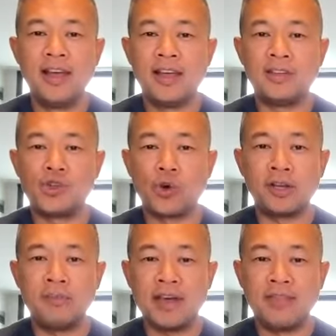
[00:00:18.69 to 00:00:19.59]
And
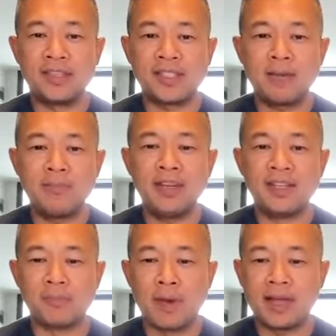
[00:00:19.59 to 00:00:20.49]
joining me on this segment
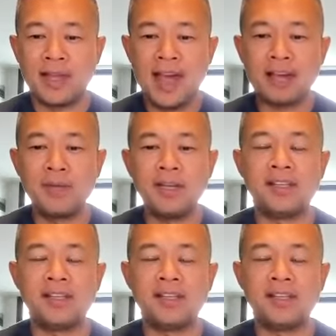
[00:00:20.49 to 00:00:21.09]
is Mike Heckman.